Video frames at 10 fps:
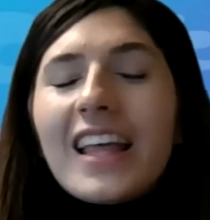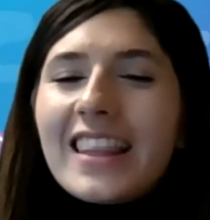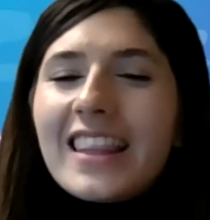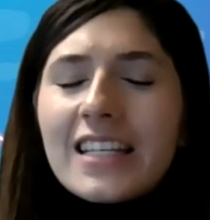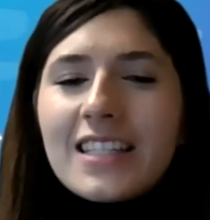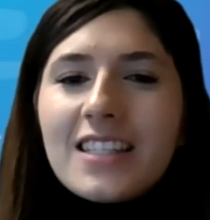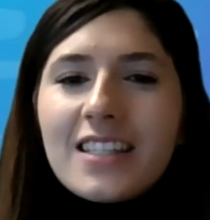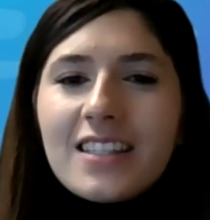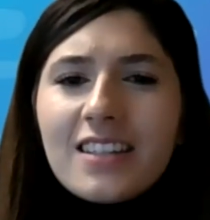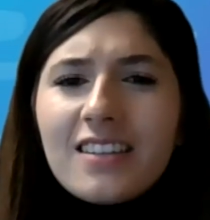
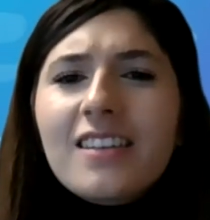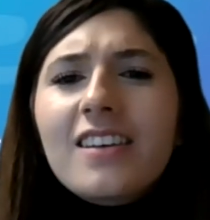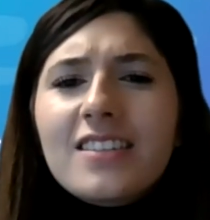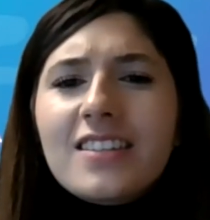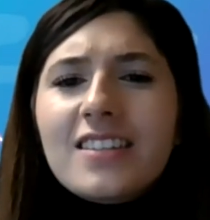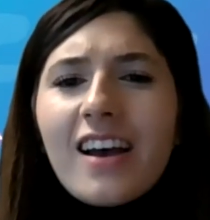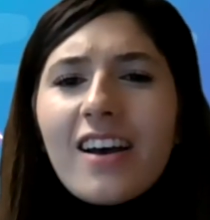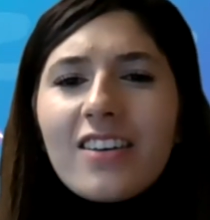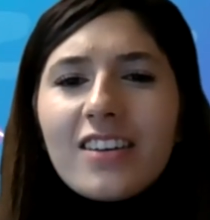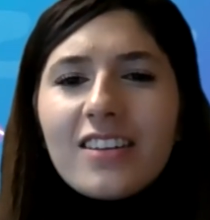This does
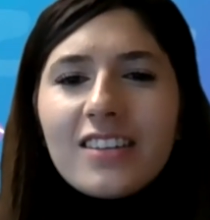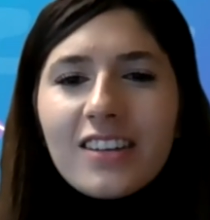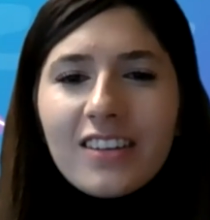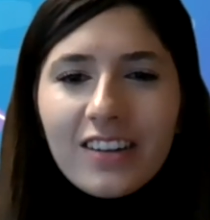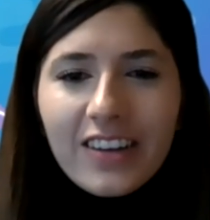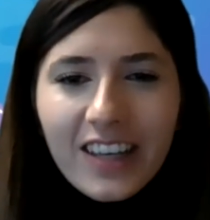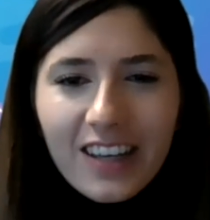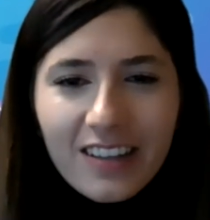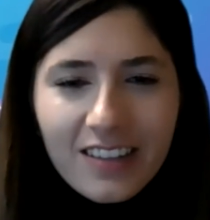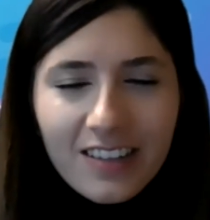sound like
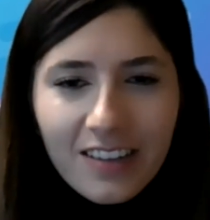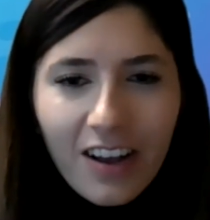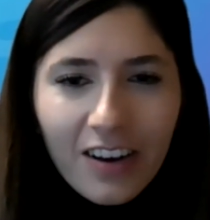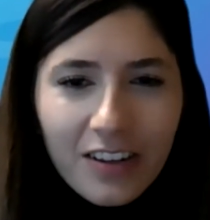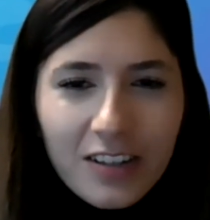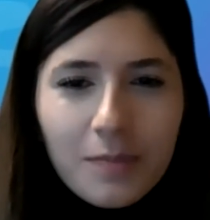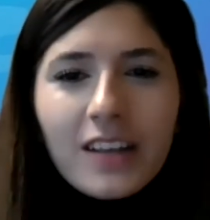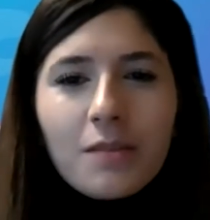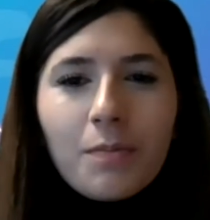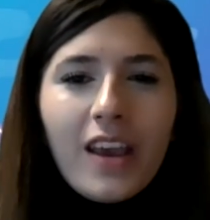it's
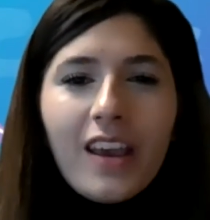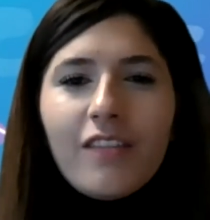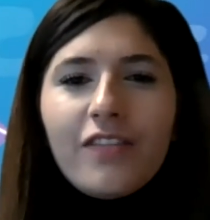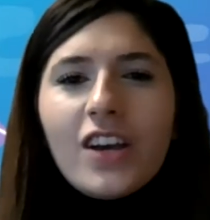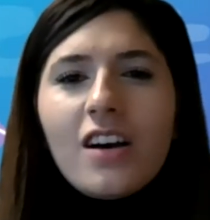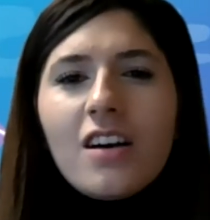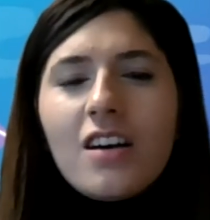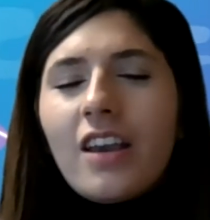unexpected behavior.